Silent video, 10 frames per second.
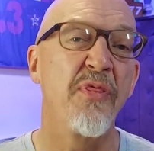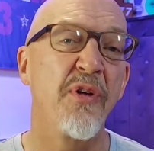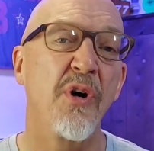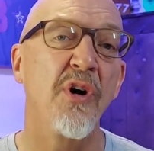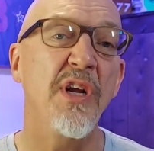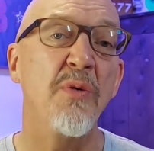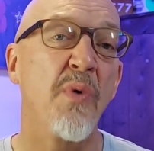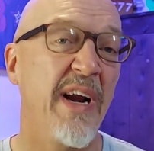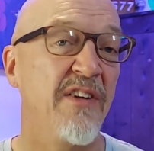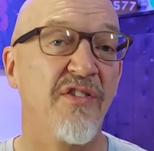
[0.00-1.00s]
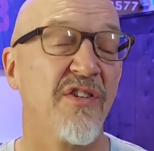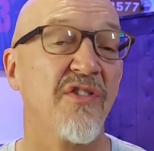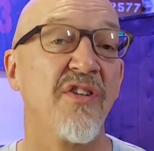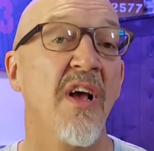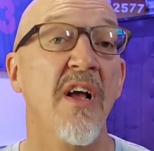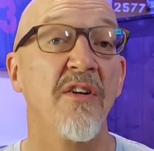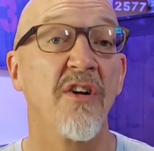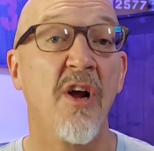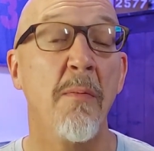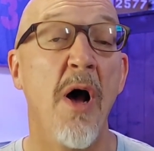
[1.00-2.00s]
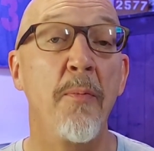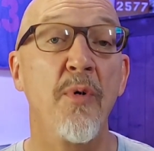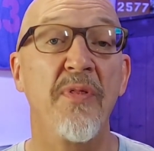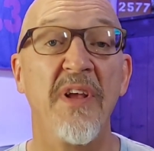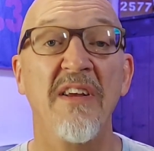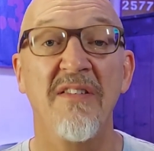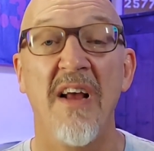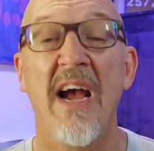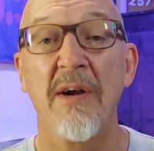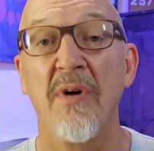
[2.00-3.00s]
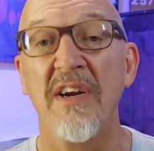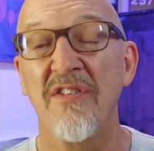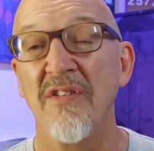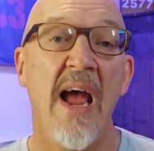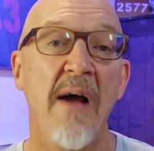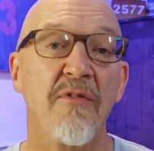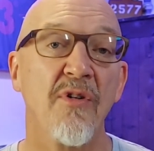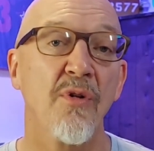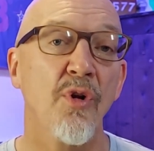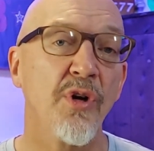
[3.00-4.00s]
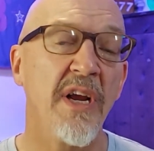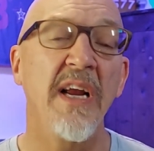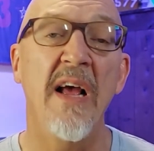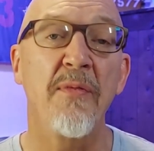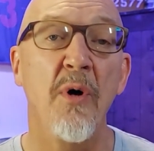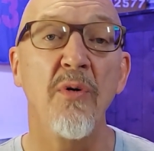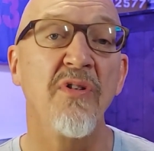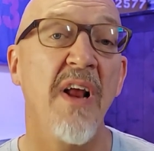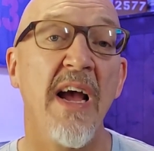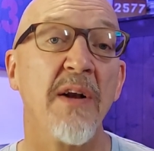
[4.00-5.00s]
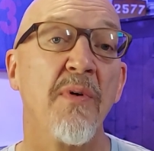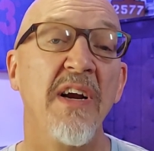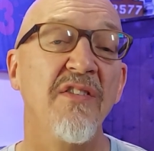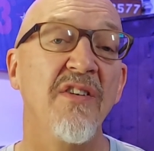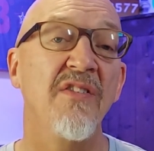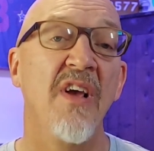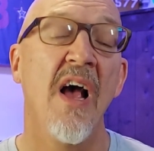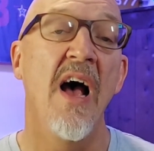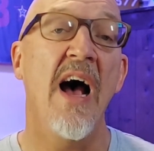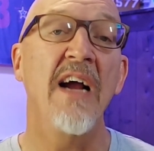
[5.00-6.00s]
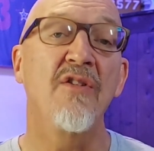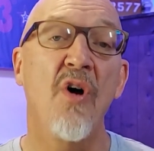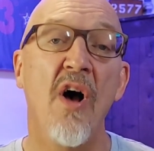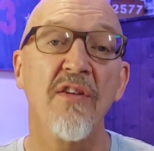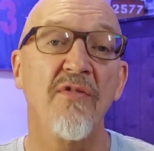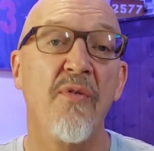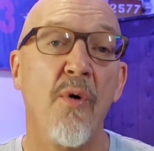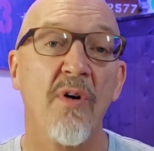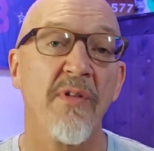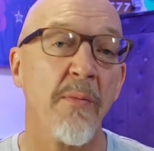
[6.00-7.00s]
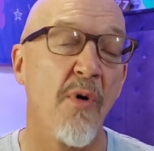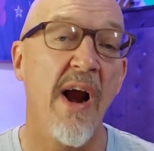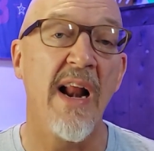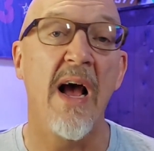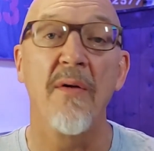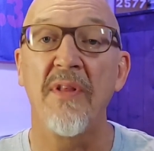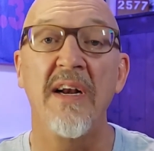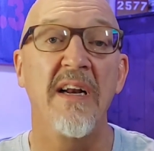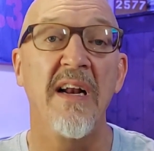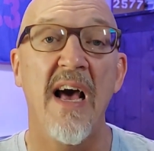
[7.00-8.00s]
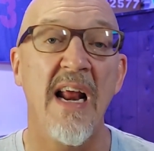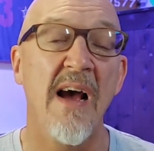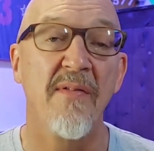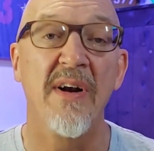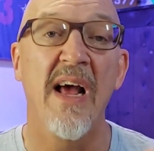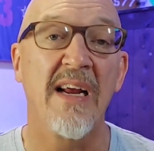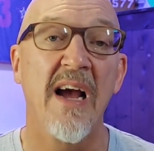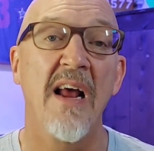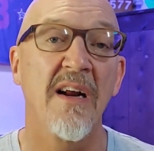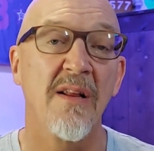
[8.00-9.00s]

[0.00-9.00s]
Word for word: of 30 races to come up with these nine races. After looking at those nine races, I tossed four of them right out. They did not have an iconic